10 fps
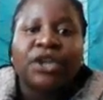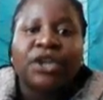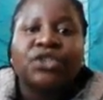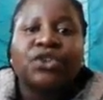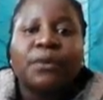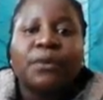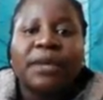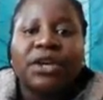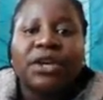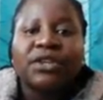So
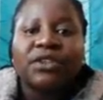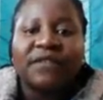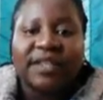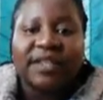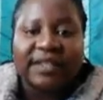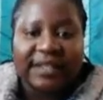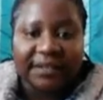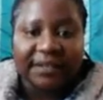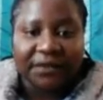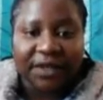because of these
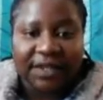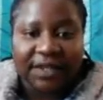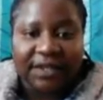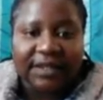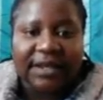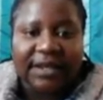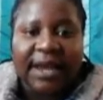differences,